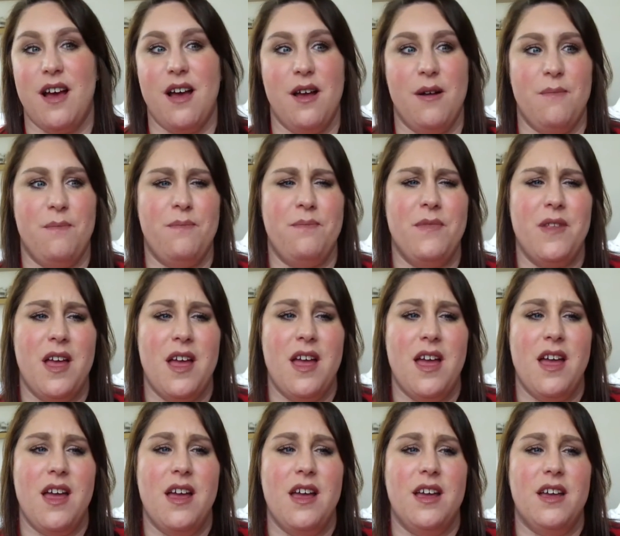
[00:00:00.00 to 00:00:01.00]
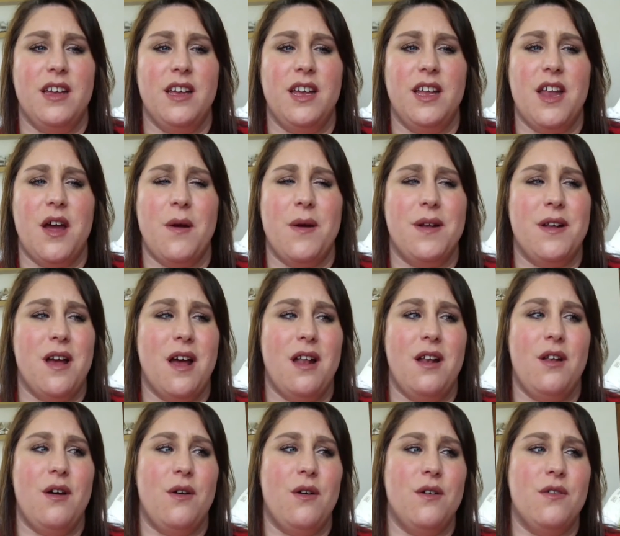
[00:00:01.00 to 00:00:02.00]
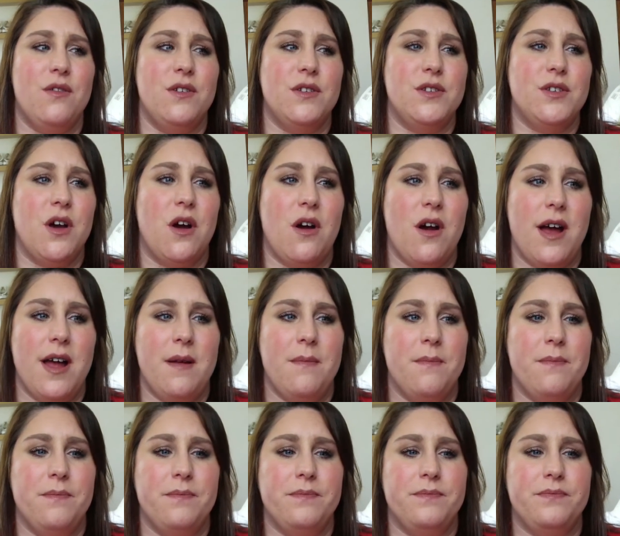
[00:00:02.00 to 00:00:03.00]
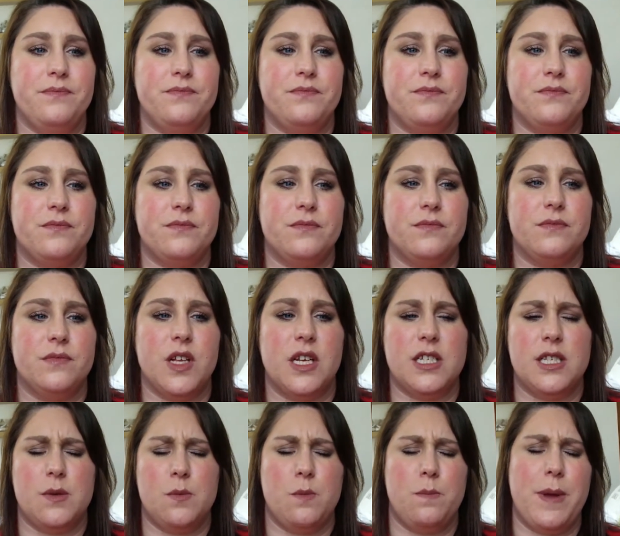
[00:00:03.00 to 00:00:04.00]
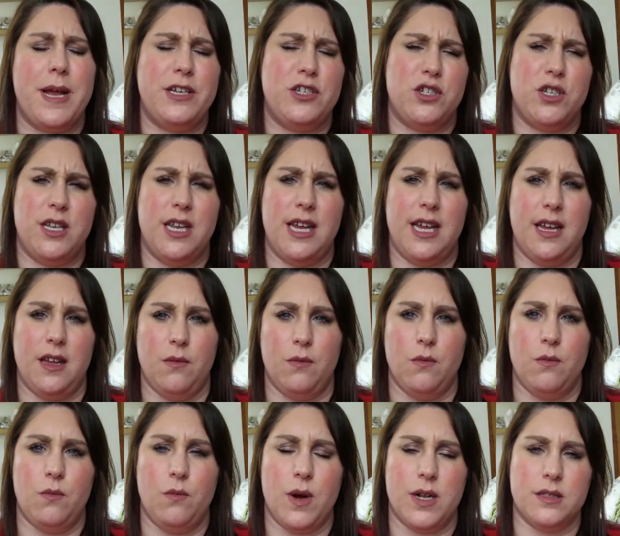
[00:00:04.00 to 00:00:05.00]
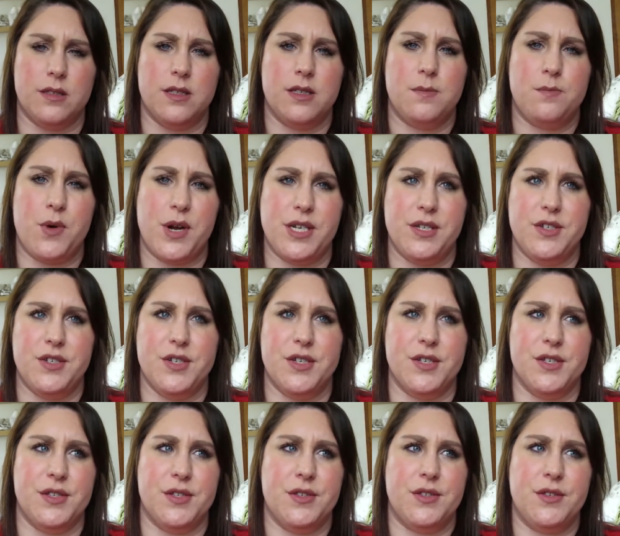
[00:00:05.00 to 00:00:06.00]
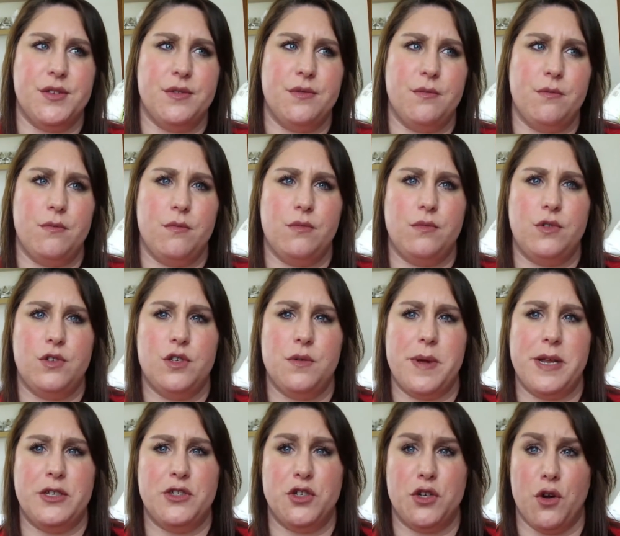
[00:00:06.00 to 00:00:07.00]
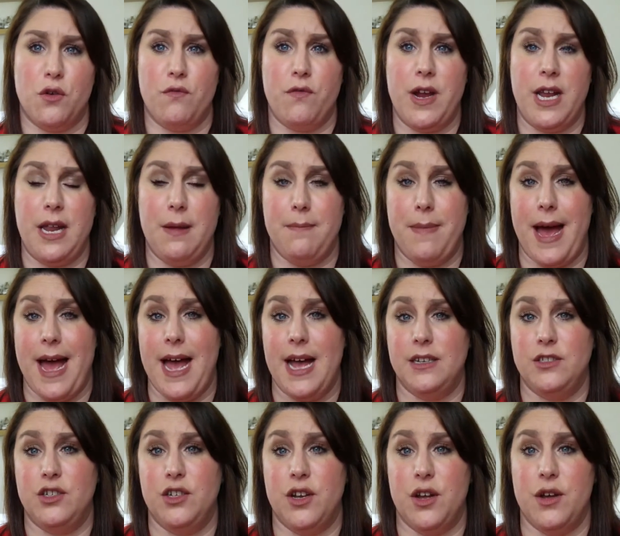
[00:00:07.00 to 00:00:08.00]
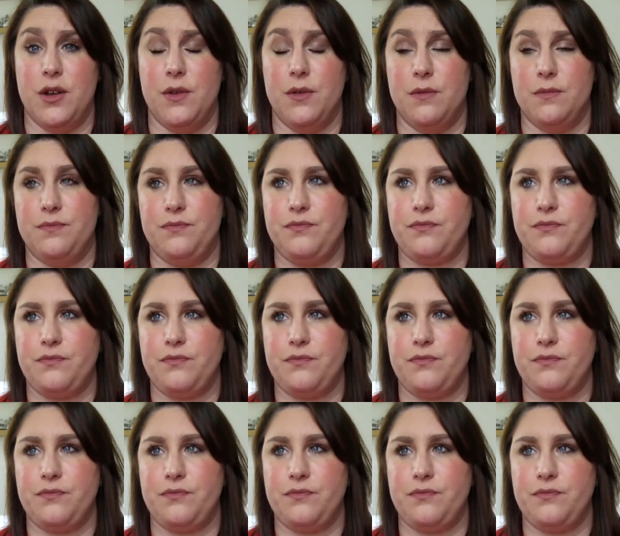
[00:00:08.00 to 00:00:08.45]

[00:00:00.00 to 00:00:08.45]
Um, you know, and a lot of the time, especially once Brenda's dementia got really bad, you know,